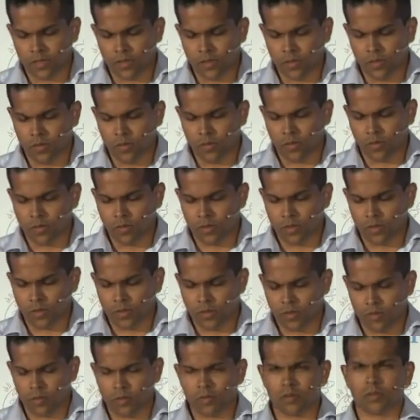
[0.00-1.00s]
to
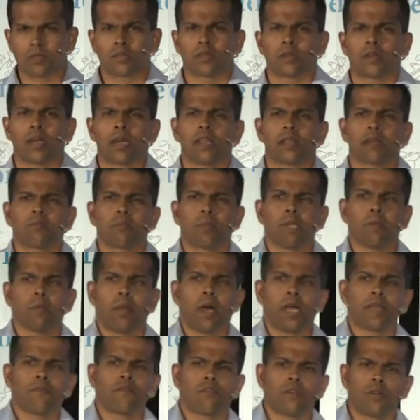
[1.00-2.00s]
kind of be
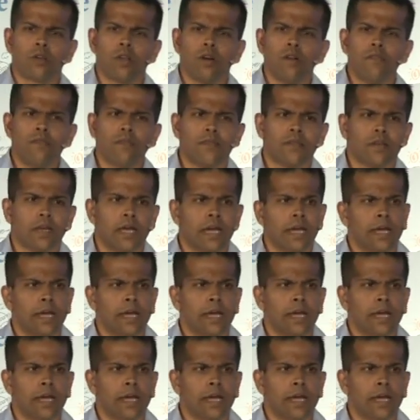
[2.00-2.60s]
mindful of,